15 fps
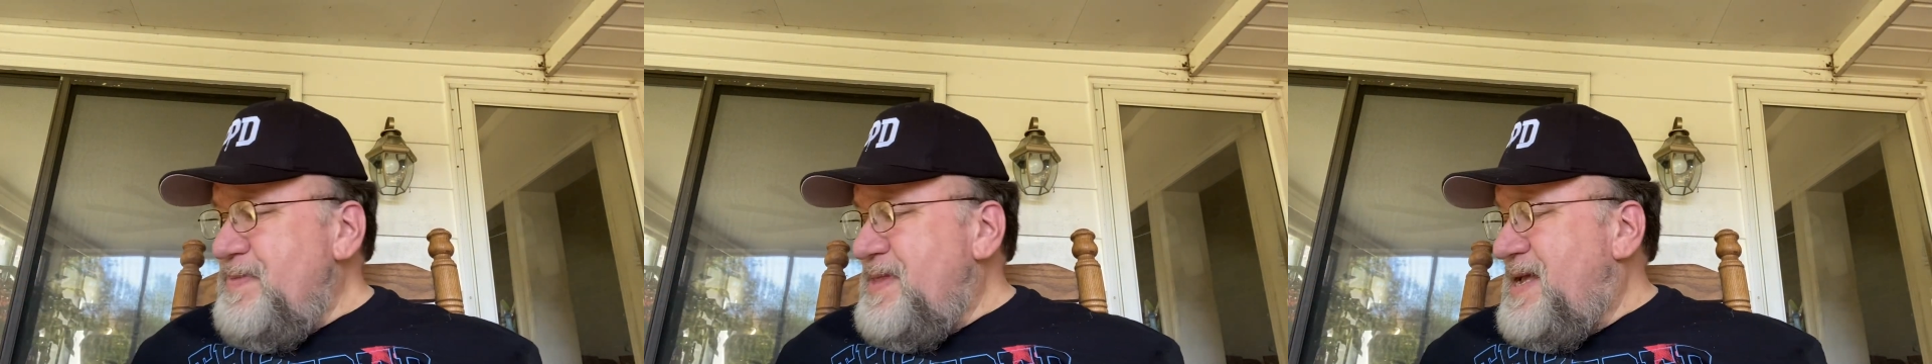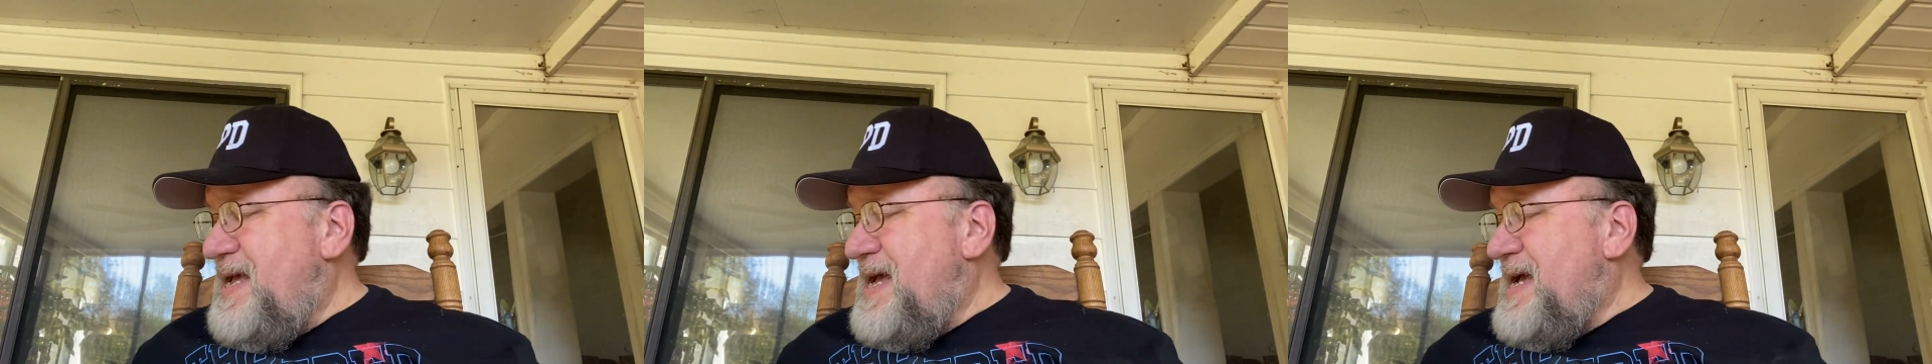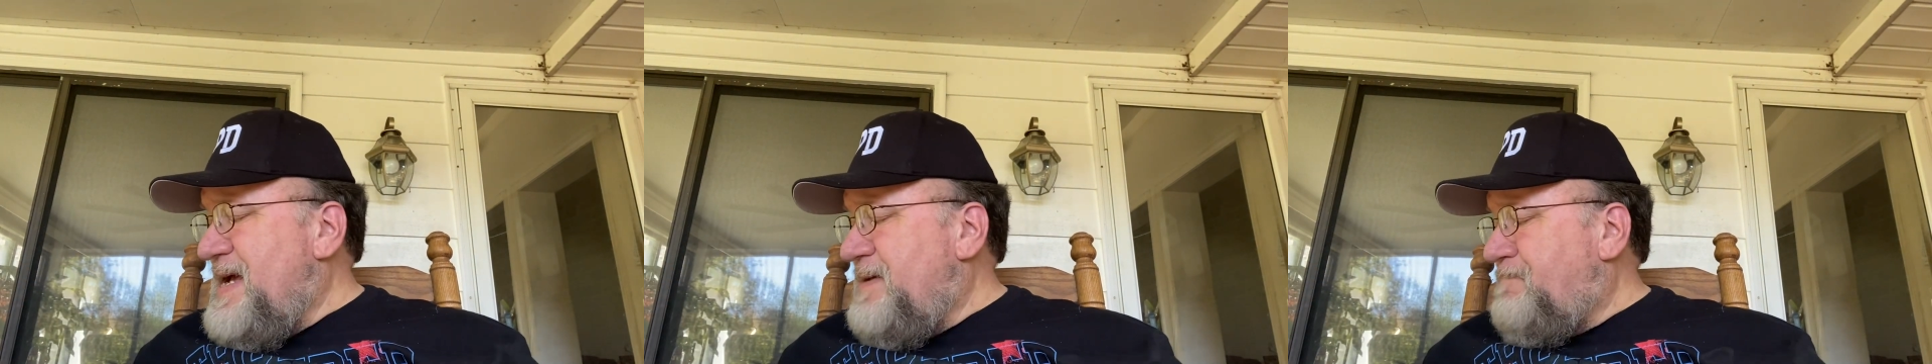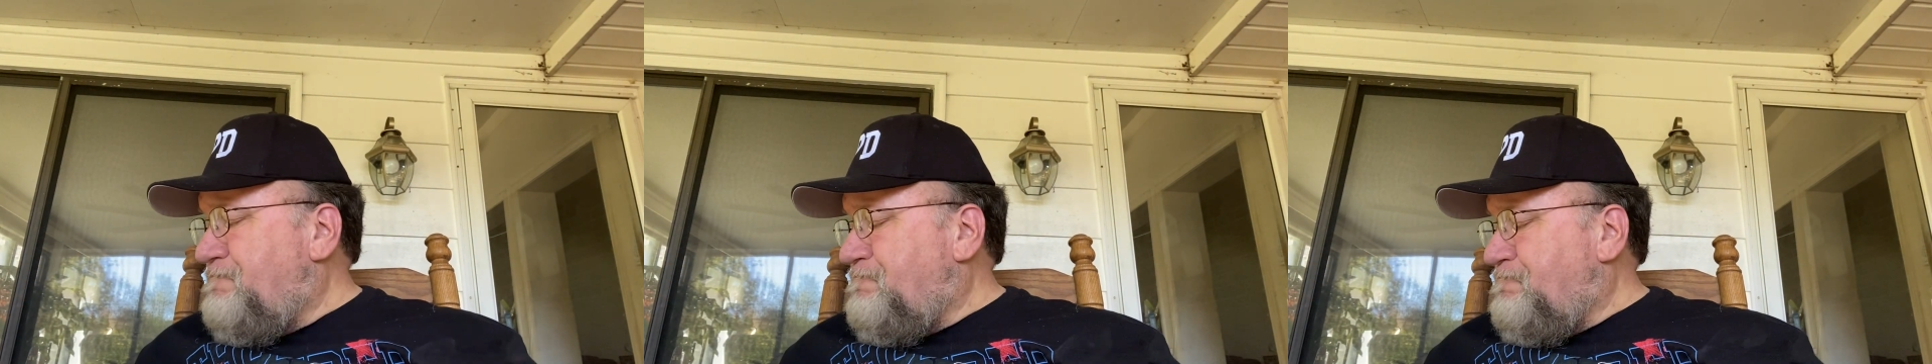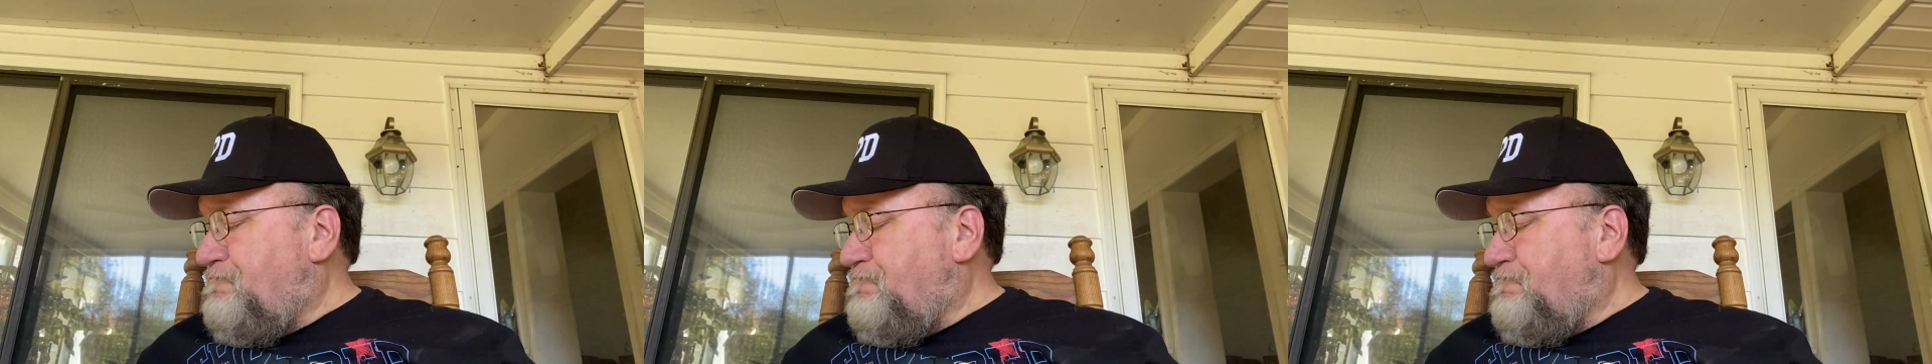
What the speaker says: And